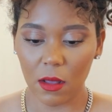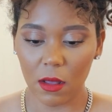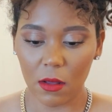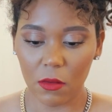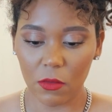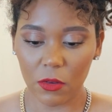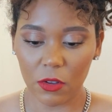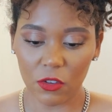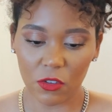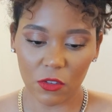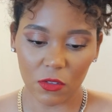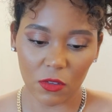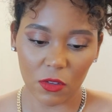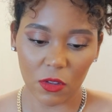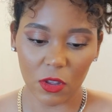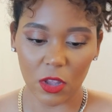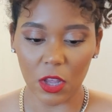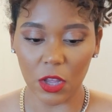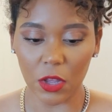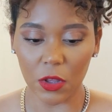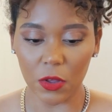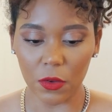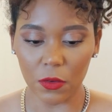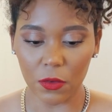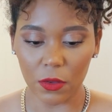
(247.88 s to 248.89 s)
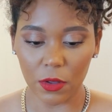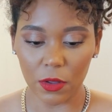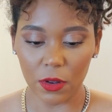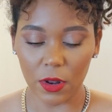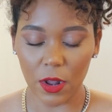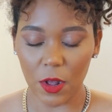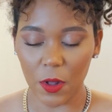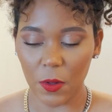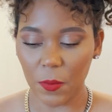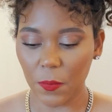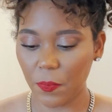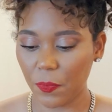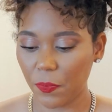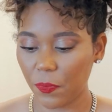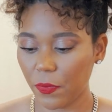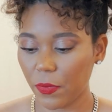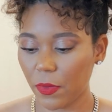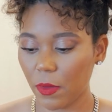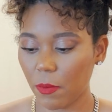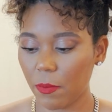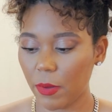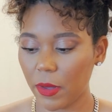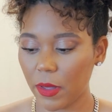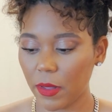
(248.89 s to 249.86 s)
which is cute, you know,
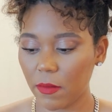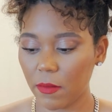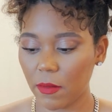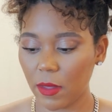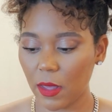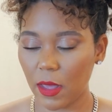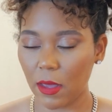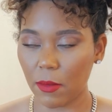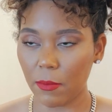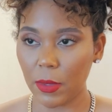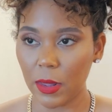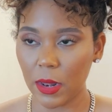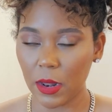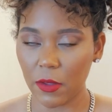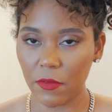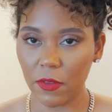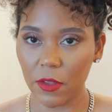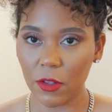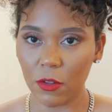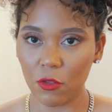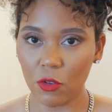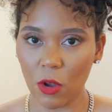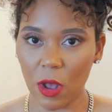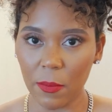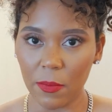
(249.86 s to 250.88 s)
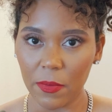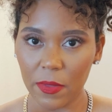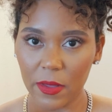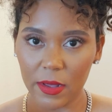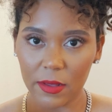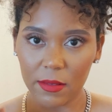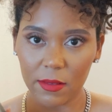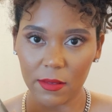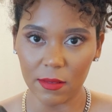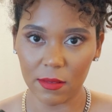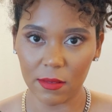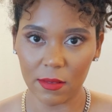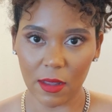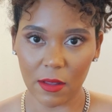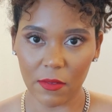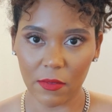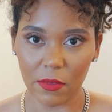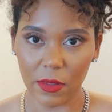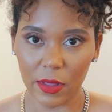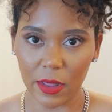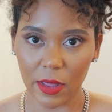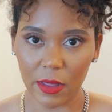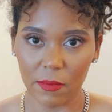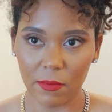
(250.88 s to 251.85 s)
but I mean, if you drop this, it's
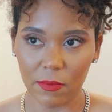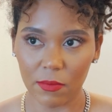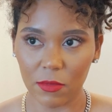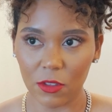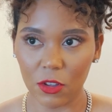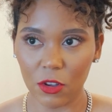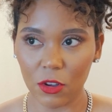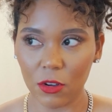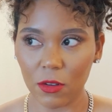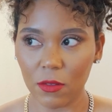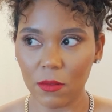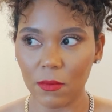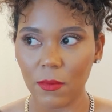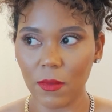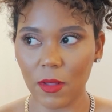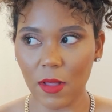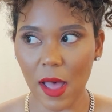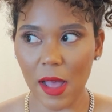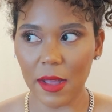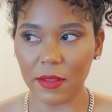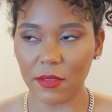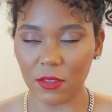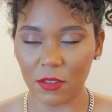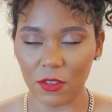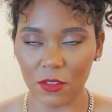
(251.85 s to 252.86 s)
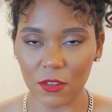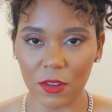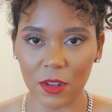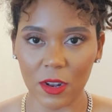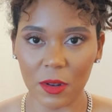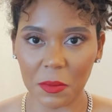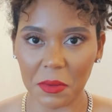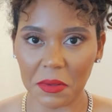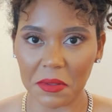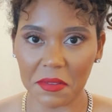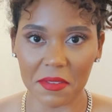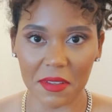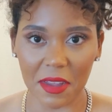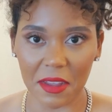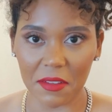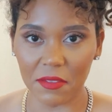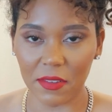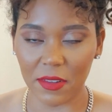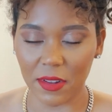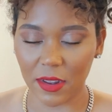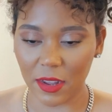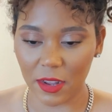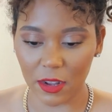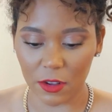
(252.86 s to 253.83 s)
definitely, your glasses are gonna be safe
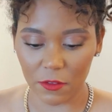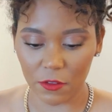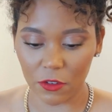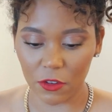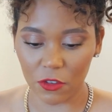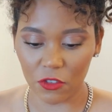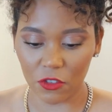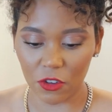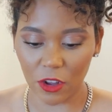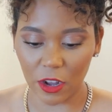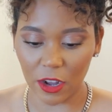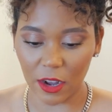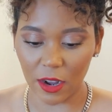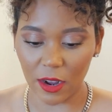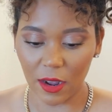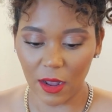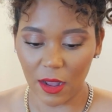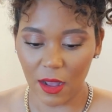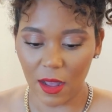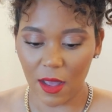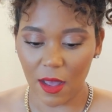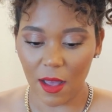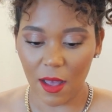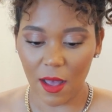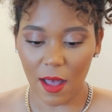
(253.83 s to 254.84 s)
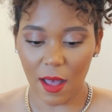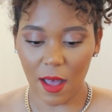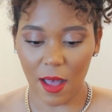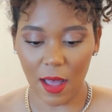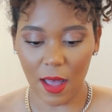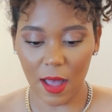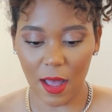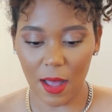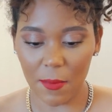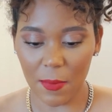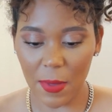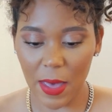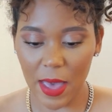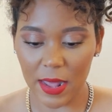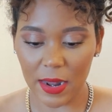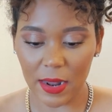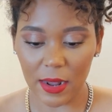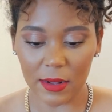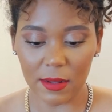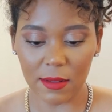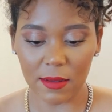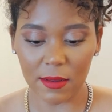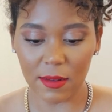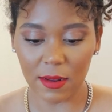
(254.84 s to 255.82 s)
in here for sure. Um, and
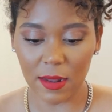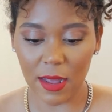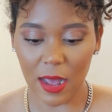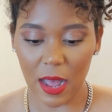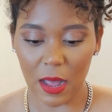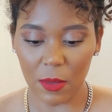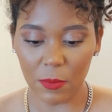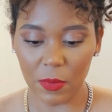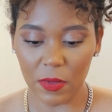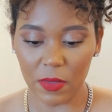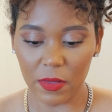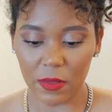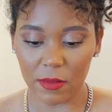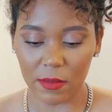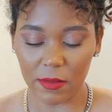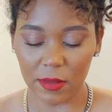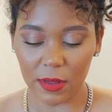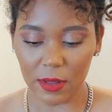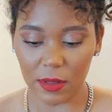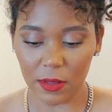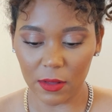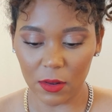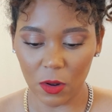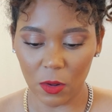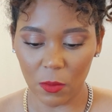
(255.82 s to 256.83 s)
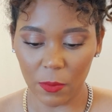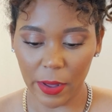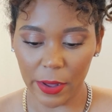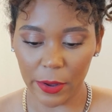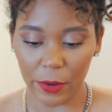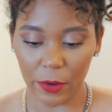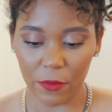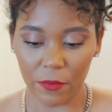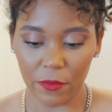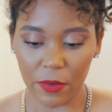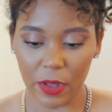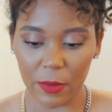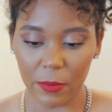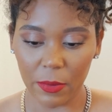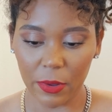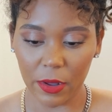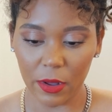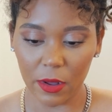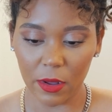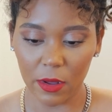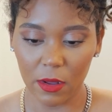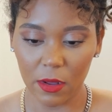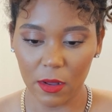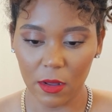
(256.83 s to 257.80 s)
it did come with this like little
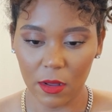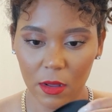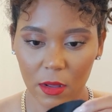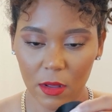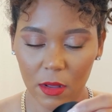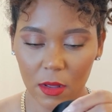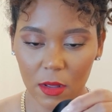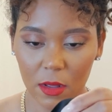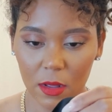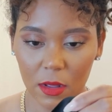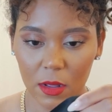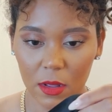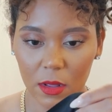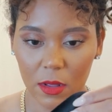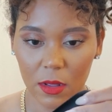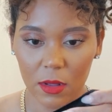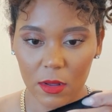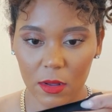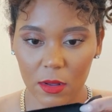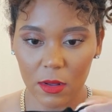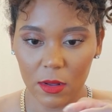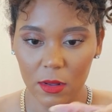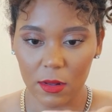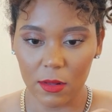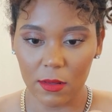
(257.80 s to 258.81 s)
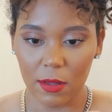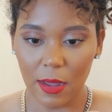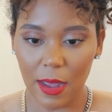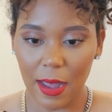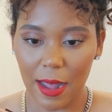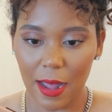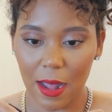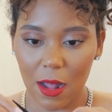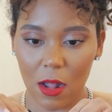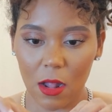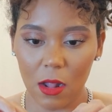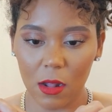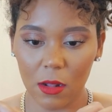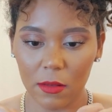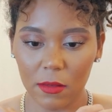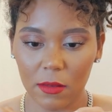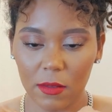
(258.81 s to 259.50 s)
microfiber towel